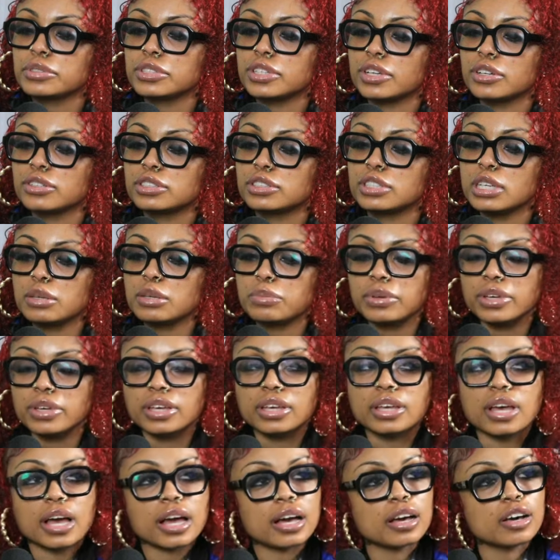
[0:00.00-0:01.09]
so.
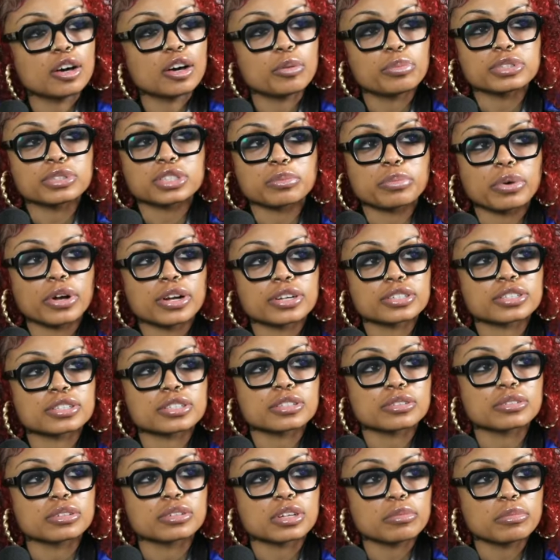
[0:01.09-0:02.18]
TP, like, I hope it's a part
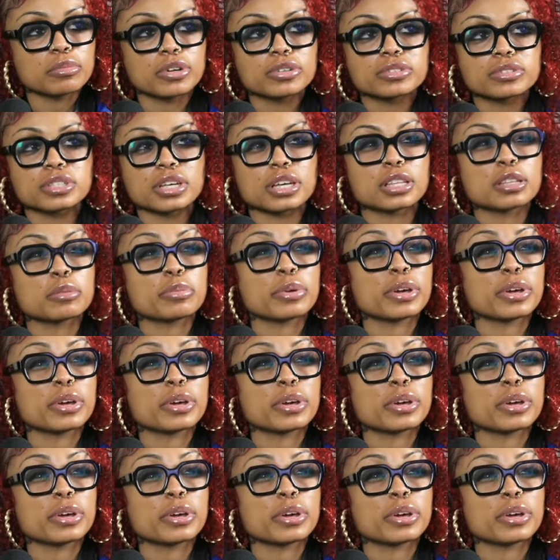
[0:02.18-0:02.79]
two. Come on, Tyler